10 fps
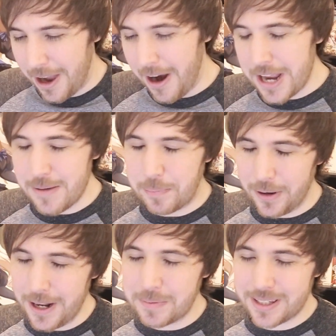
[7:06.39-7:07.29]
Alright, you
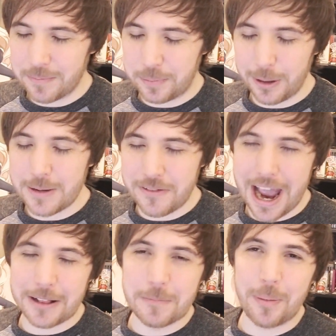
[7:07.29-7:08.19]
put up some pretty
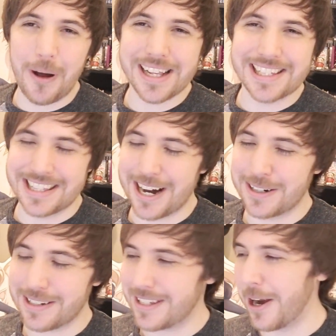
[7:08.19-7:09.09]
valid points
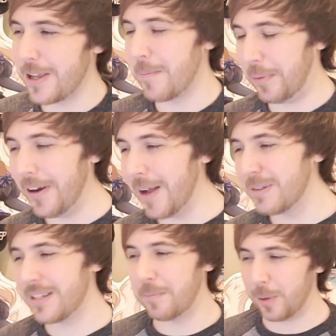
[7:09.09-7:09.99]
there, sir. You put up
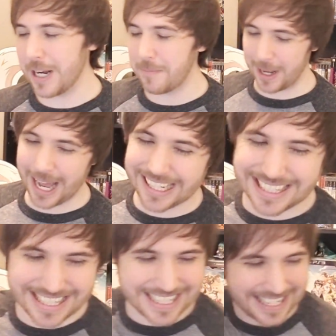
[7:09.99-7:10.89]
some pretty- But I
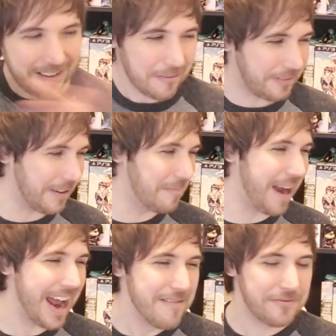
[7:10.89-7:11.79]
still feel
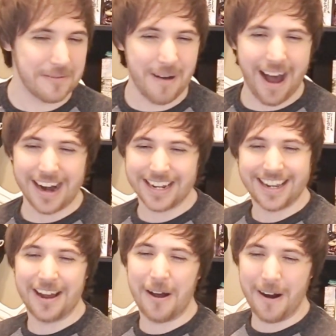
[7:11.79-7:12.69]
bad for
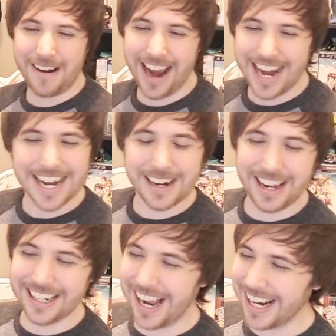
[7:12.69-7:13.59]
Monika, alright?
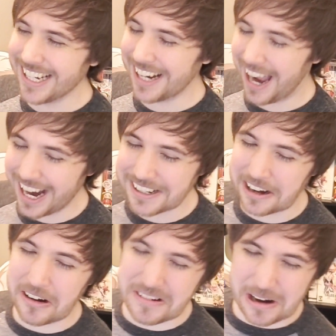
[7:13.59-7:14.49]
I- I
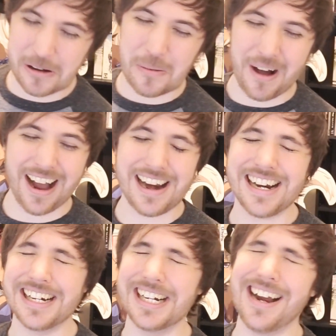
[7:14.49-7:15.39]
don't know
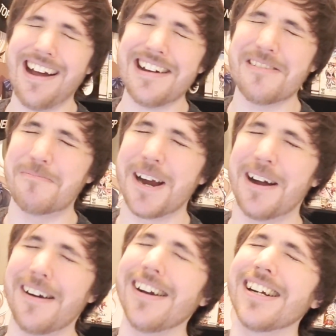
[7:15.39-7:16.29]
why. Oh, my
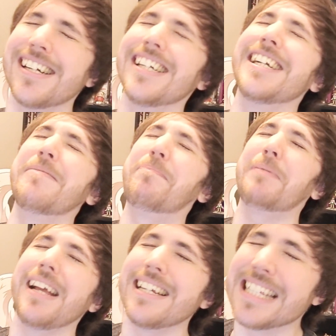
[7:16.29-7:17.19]
heart, it
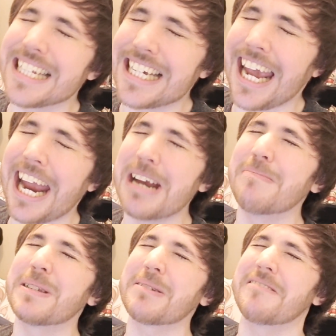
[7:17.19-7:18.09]
plays
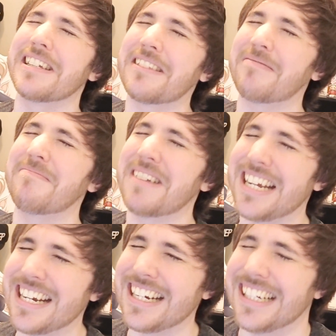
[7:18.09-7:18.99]
games with
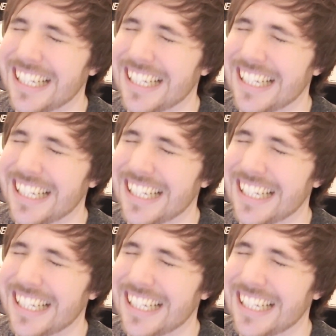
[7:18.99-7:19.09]
me.